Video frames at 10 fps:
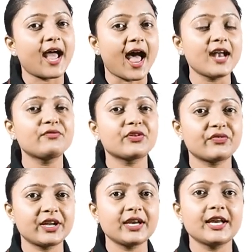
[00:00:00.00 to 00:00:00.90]
and
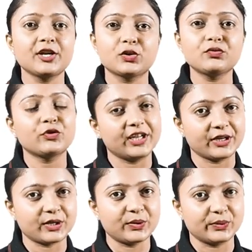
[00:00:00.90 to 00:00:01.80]
woven into
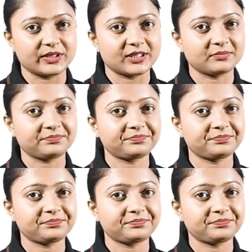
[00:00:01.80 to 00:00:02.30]
woolen clothes,